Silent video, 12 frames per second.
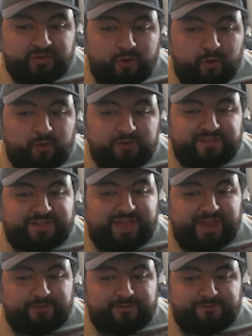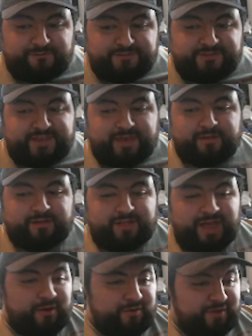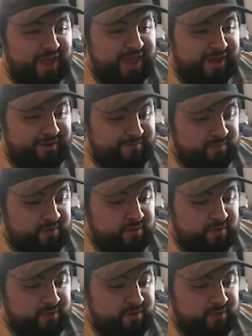goals align with Cloud and